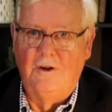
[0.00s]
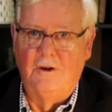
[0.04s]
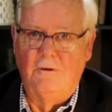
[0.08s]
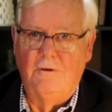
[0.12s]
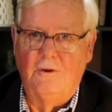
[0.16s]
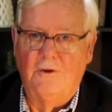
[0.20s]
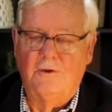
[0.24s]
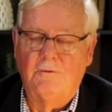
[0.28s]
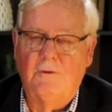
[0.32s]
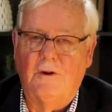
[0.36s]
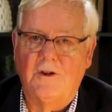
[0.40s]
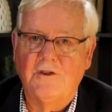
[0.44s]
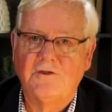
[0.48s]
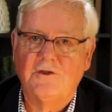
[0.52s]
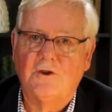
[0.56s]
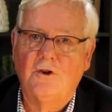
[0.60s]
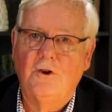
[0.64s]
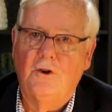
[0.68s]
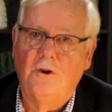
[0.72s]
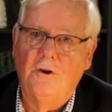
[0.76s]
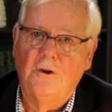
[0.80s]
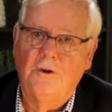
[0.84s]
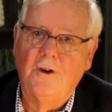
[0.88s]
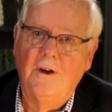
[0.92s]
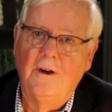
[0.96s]
is what's
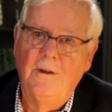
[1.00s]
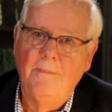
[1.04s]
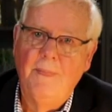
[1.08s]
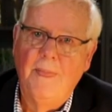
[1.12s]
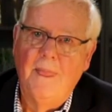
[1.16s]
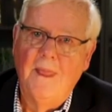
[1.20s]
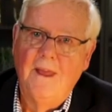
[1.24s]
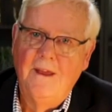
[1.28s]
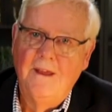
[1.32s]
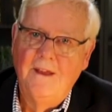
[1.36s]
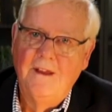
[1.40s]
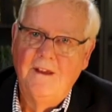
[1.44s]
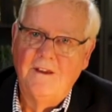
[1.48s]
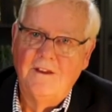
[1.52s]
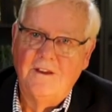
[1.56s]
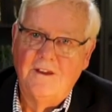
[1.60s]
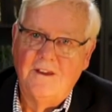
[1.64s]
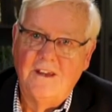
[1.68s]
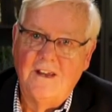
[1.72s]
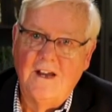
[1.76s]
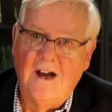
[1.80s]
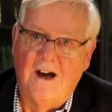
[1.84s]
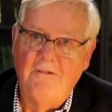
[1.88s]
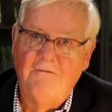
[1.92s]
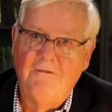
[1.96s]
called
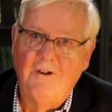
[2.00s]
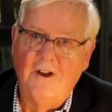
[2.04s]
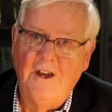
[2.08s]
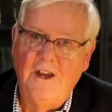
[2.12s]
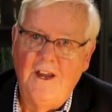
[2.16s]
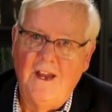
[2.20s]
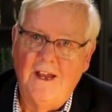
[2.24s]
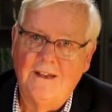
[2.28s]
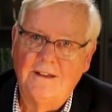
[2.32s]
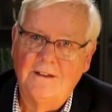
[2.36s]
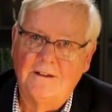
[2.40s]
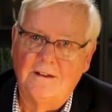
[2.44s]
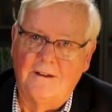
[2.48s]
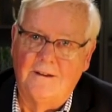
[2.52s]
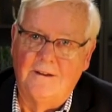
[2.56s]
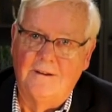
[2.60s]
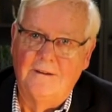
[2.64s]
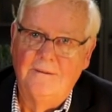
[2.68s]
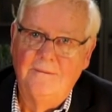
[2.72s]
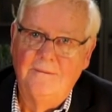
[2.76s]
covenantal.